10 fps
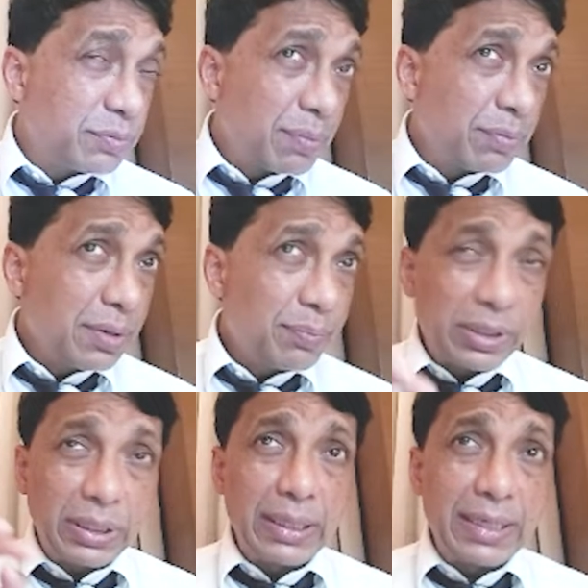Remember,
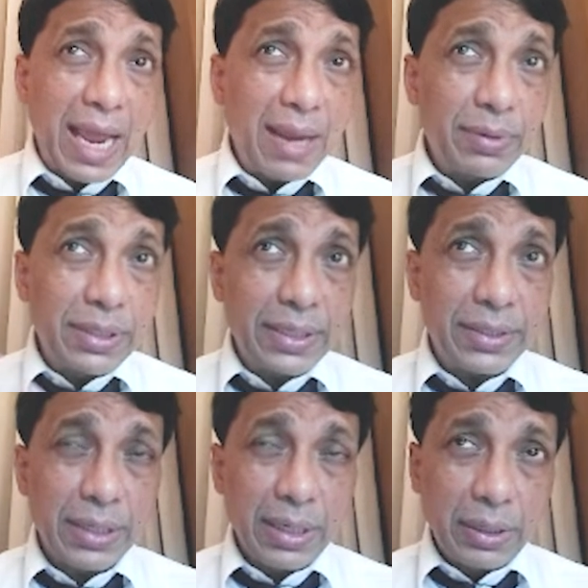particularly in
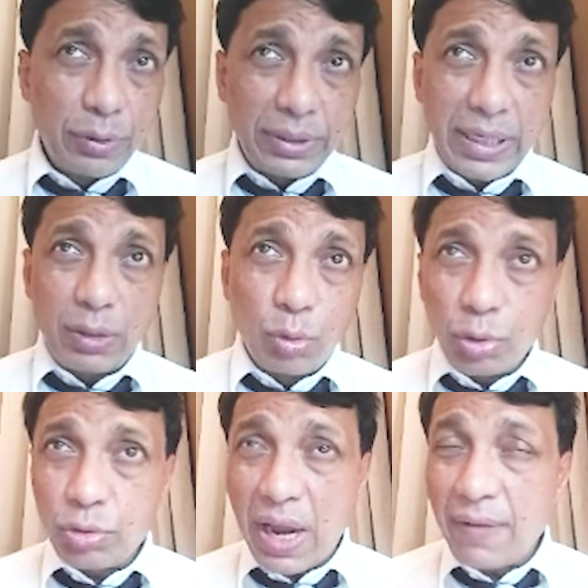diabetics, you know, they are
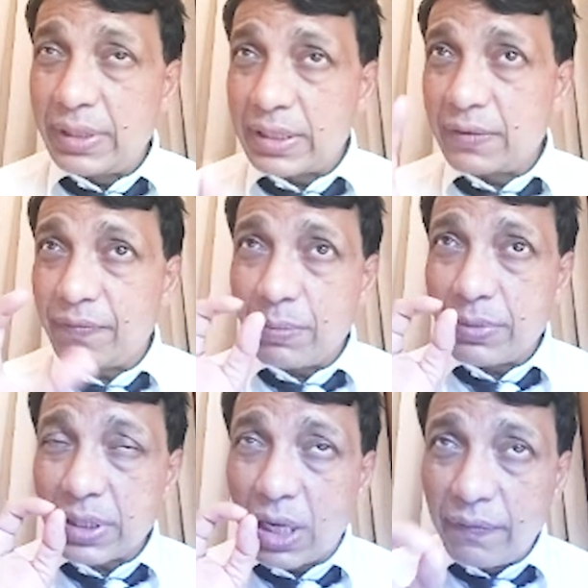known to have. This is the
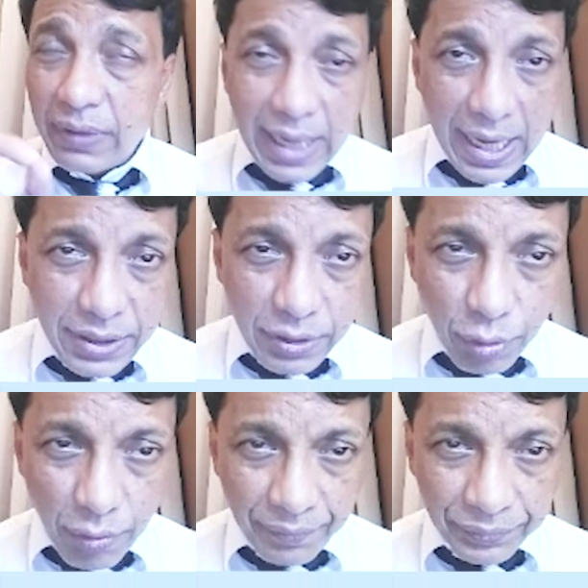famous Ewing-Gass
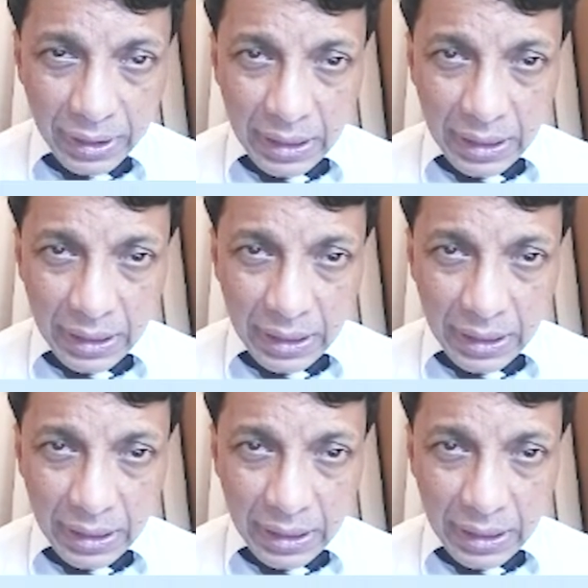syndrome,